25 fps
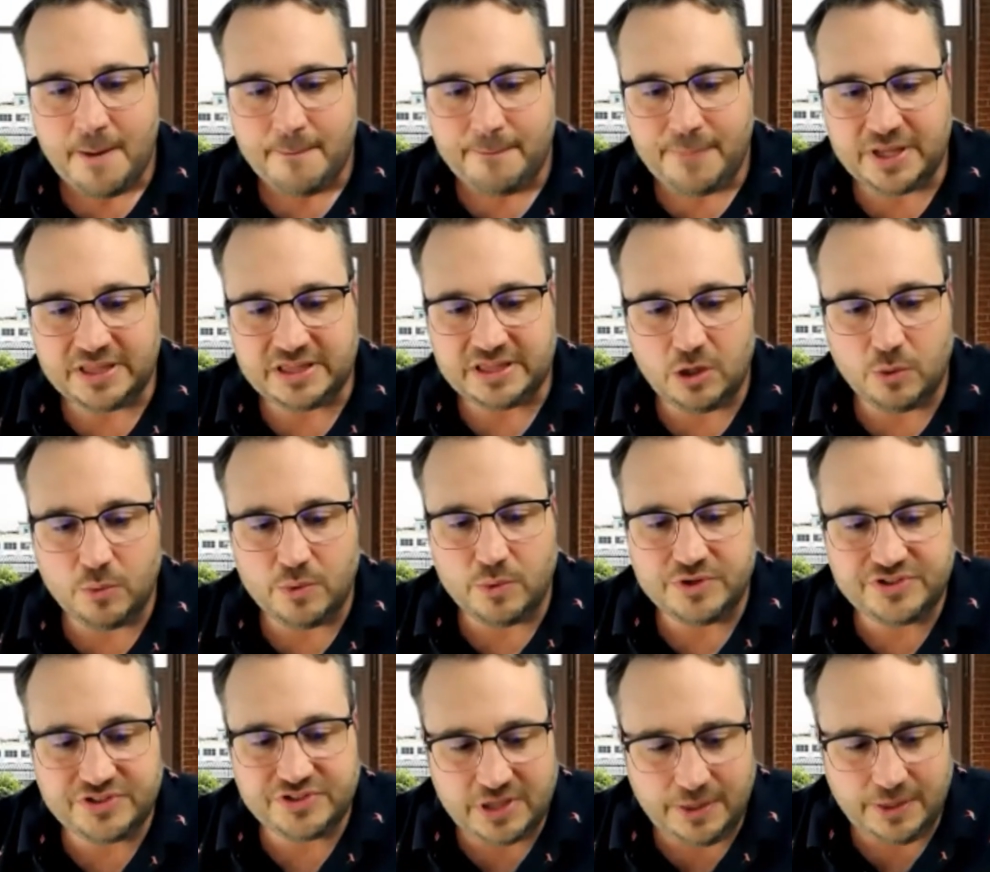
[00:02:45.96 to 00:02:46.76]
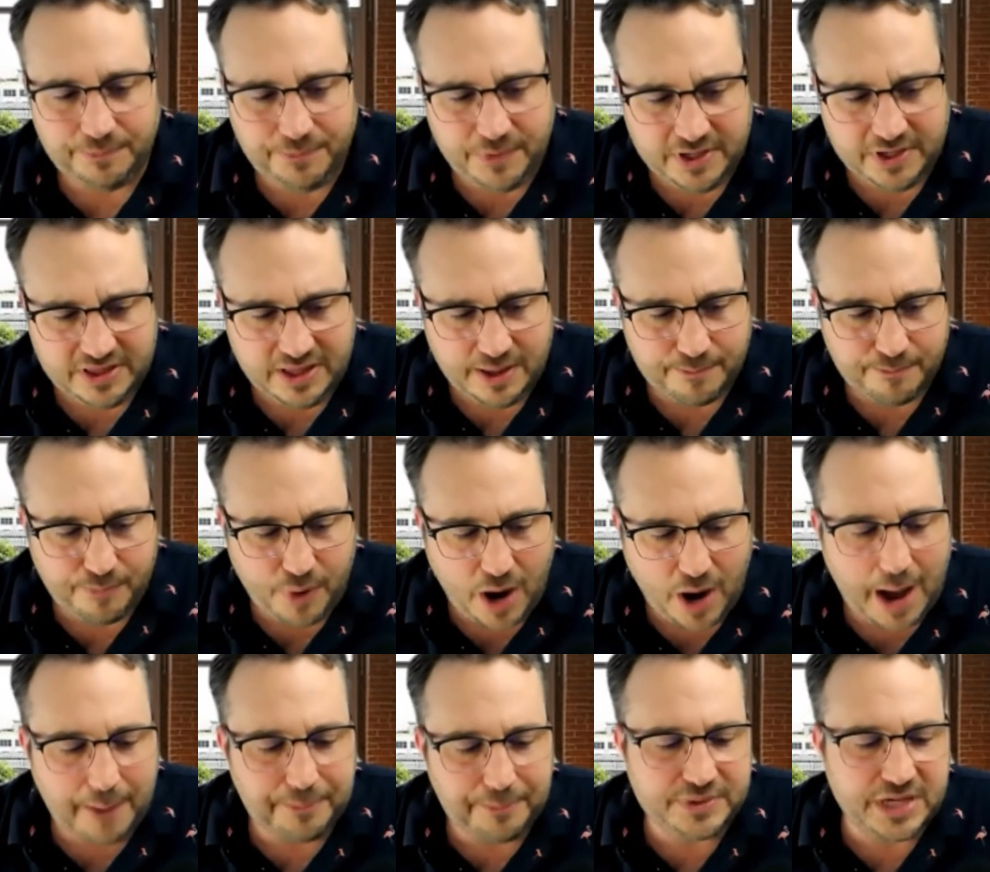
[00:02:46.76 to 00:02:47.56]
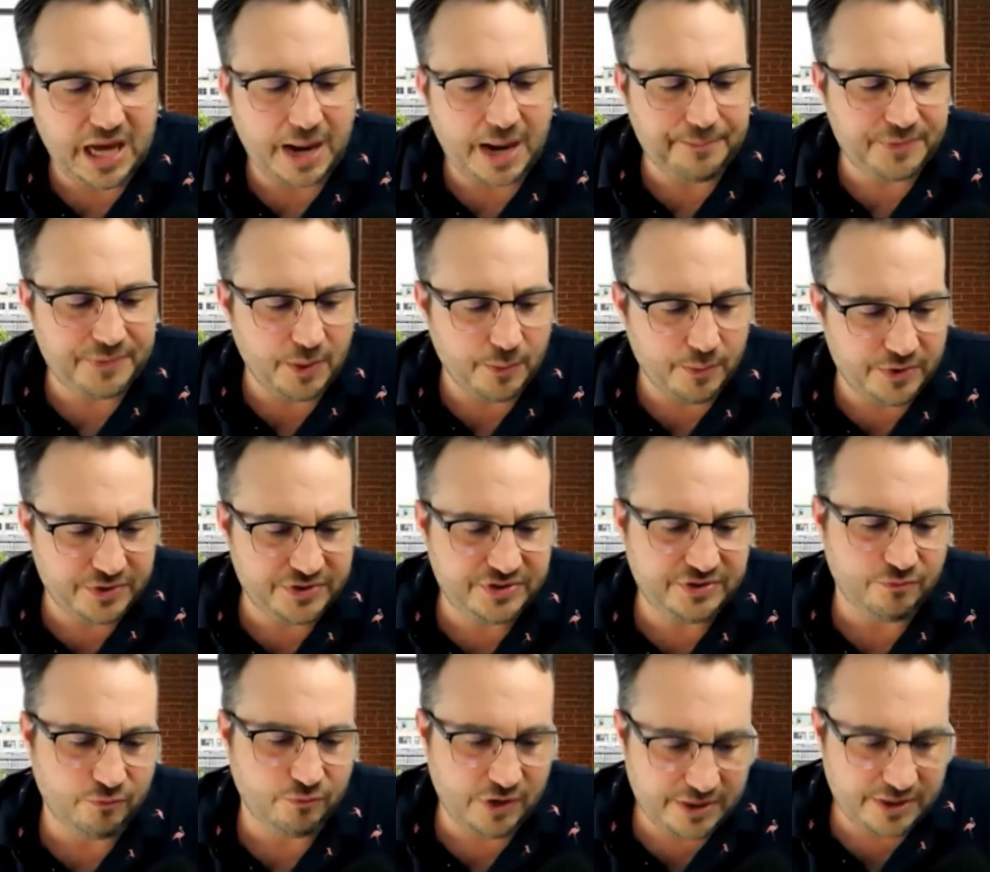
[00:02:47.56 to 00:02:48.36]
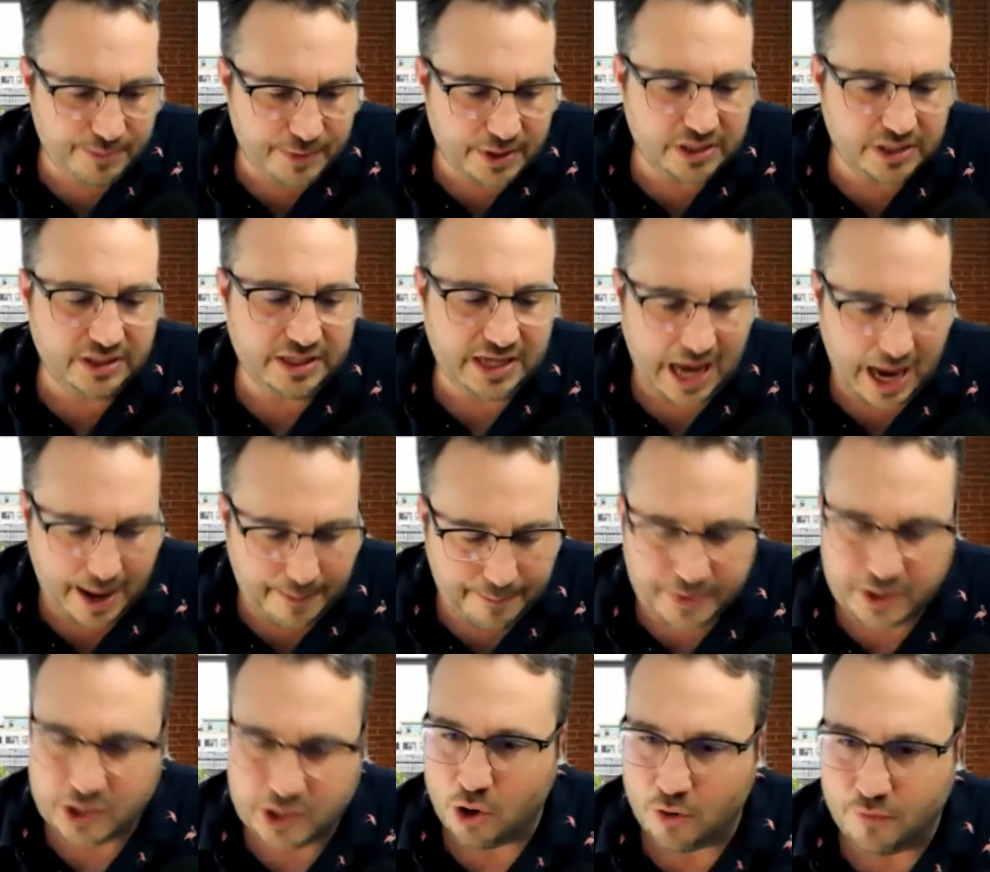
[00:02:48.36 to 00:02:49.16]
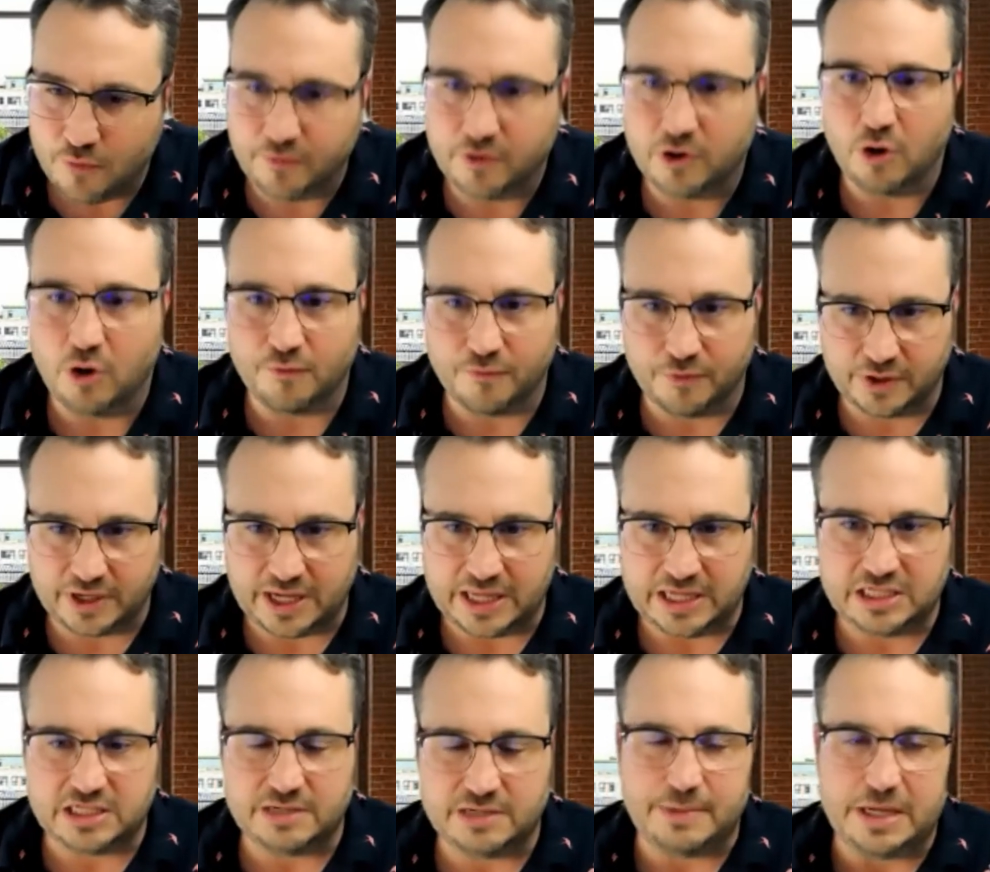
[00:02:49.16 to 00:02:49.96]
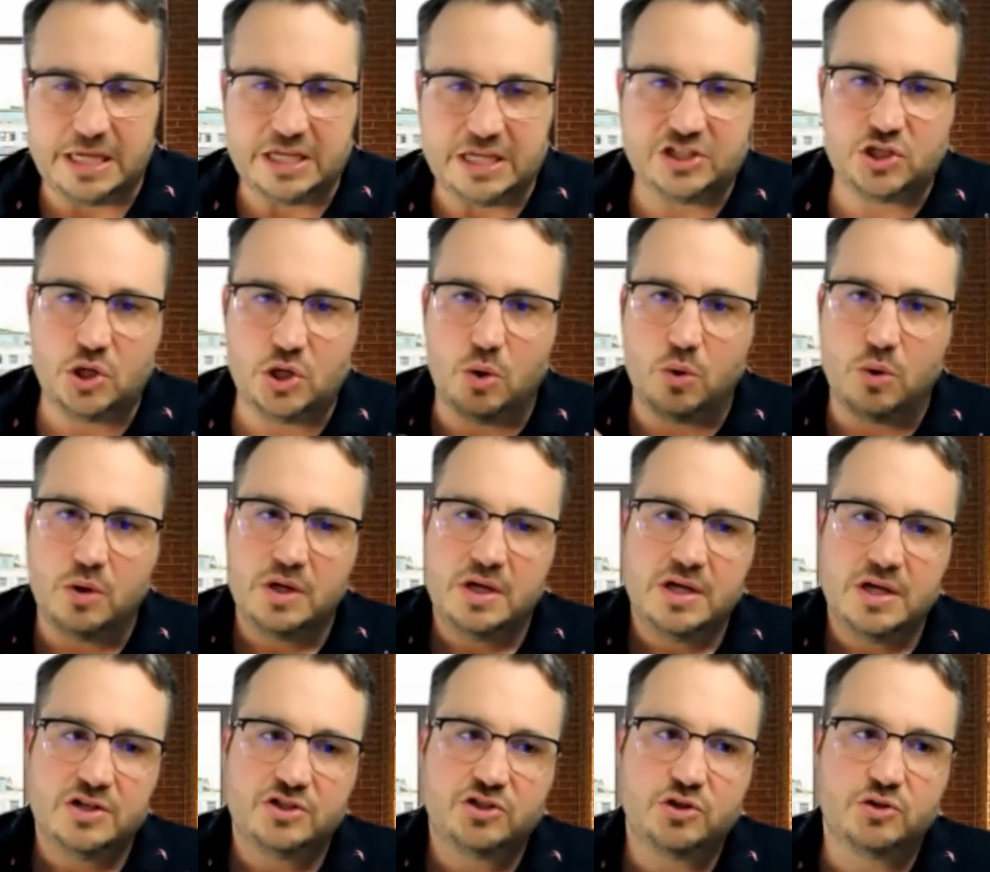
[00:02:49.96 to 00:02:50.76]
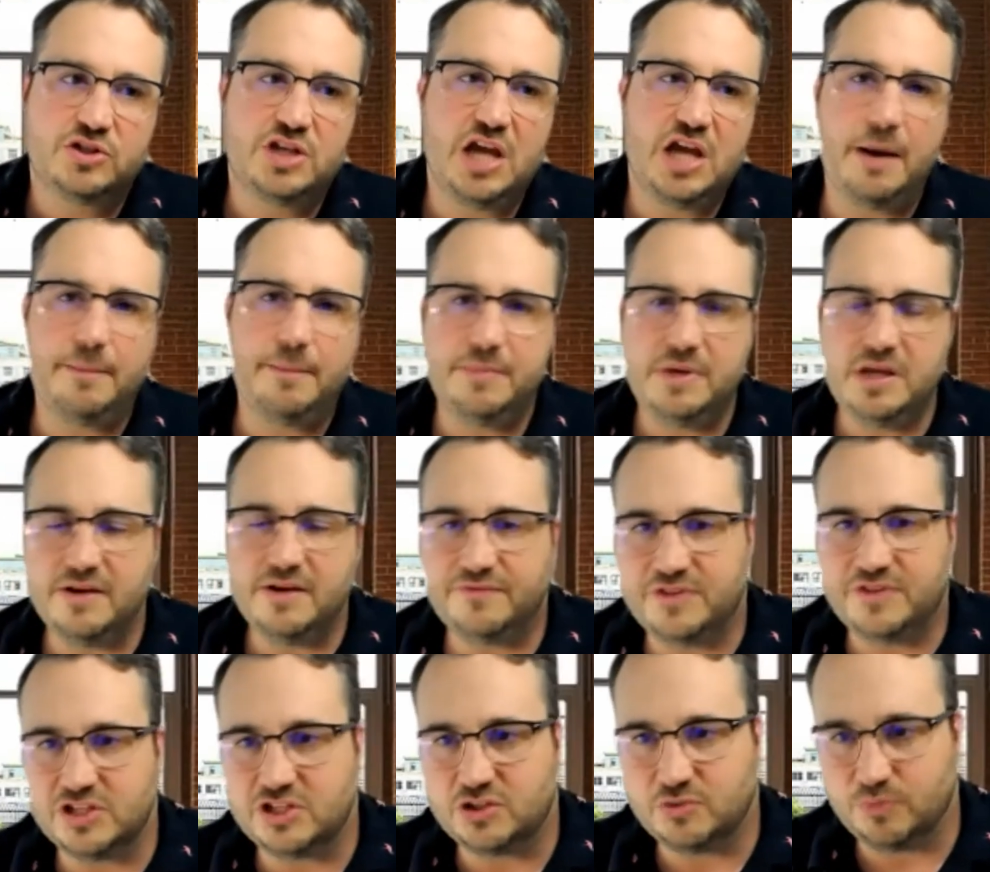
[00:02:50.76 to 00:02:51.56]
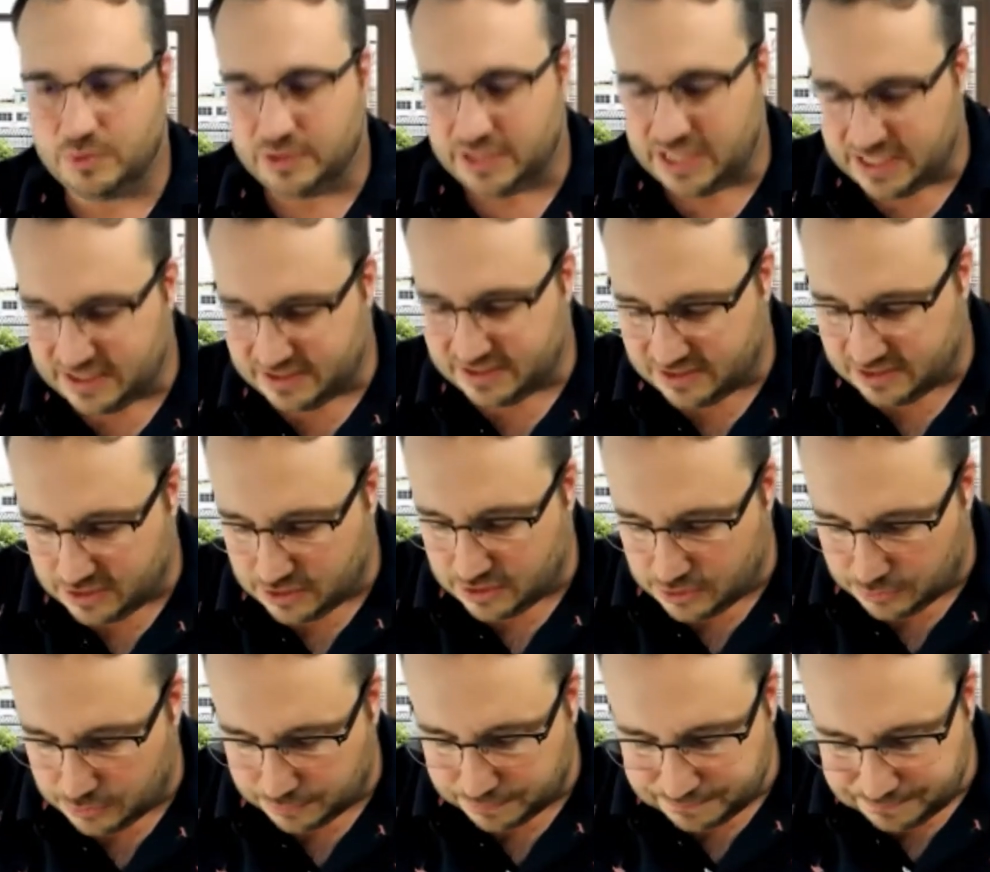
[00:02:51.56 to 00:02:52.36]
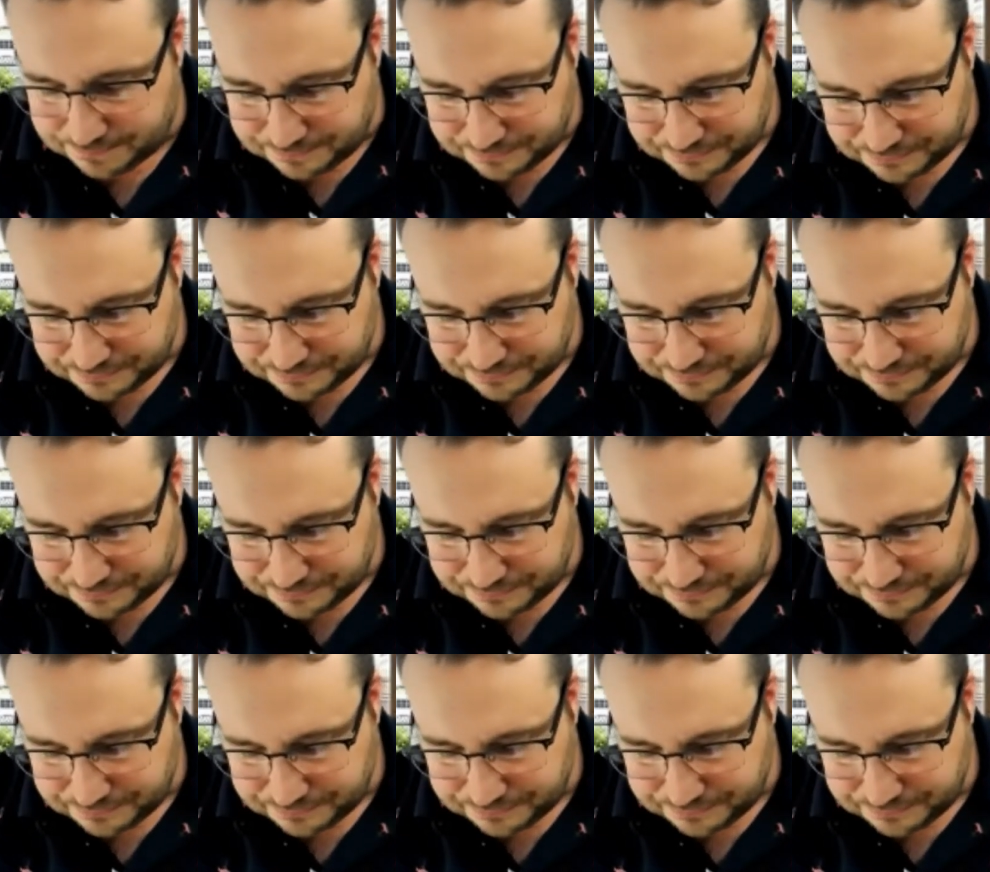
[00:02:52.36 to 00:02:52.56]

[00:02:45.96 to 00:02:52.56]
But there was something that popped up that was rhythmically happening over and over again to me. So so tell me if this relates to you.